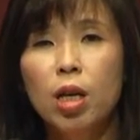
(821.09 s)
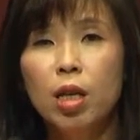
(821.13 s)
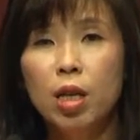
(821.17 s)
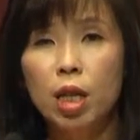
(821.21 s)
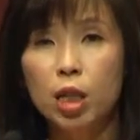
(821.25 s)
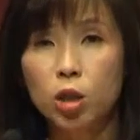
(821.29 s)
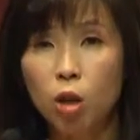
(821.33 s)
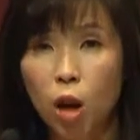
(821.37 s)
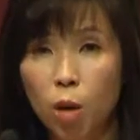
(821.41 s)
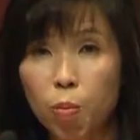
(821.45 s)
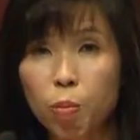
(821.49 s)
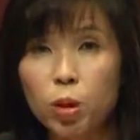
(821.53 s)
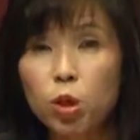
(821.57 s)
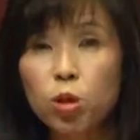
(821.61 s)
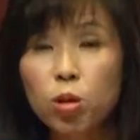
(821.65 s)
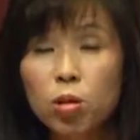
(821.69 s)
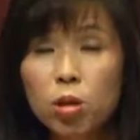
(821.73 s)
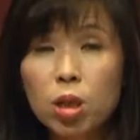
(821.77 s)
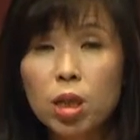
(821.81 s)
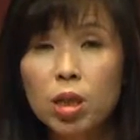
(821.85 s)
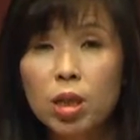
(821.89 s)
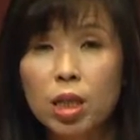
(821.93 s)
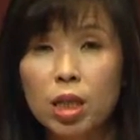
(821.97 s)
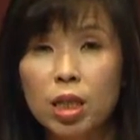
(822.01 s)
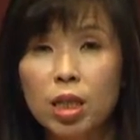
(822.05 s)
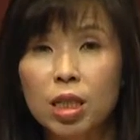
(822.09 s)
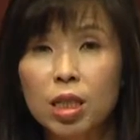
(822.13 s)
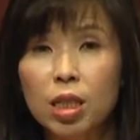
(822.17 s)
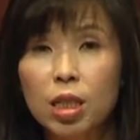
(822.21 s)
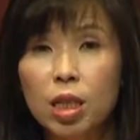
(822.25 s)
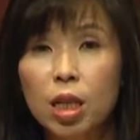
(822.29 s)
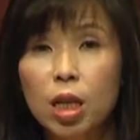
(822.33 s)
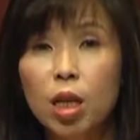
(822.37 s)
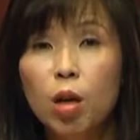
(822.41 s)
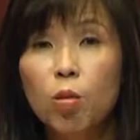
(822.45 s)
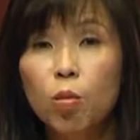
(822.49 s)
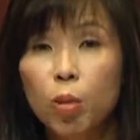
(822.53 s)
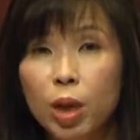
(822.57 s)
There's opportunities,
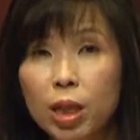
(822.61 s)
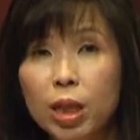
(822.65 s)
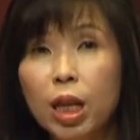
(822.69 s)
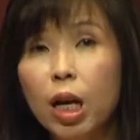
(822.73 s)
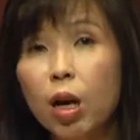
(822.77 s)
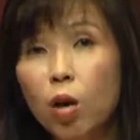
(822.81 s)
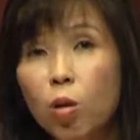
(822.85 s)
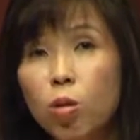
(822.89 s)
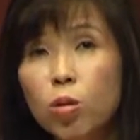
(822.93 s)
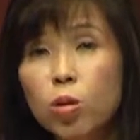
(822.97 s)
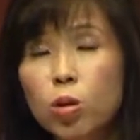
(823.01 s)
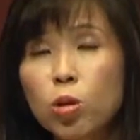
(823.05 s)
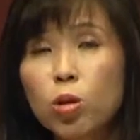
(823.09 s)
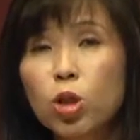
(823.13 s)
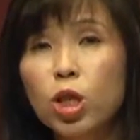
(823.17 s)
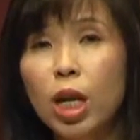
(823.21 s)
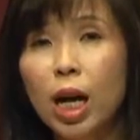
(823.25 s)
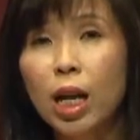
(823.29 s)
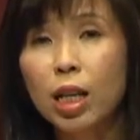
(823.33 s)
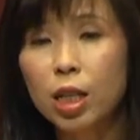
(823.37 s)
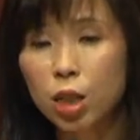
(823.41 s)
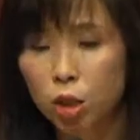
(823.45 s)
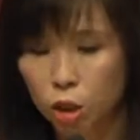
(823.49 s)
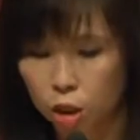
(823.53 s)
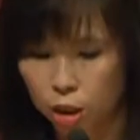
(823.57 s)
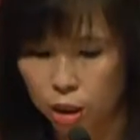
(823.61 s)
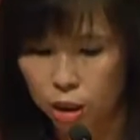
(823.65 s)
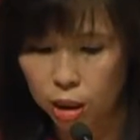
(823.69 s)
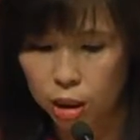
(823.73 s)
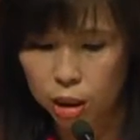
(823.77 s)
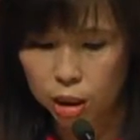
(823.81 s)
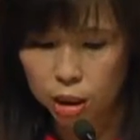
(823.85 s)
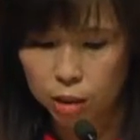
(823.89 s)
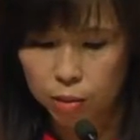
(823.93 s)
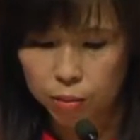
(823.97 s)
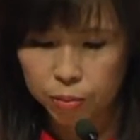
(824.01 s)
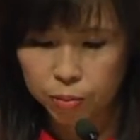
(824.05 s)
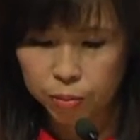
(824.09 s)
but there are also
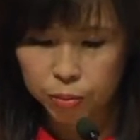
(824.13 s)
challenges.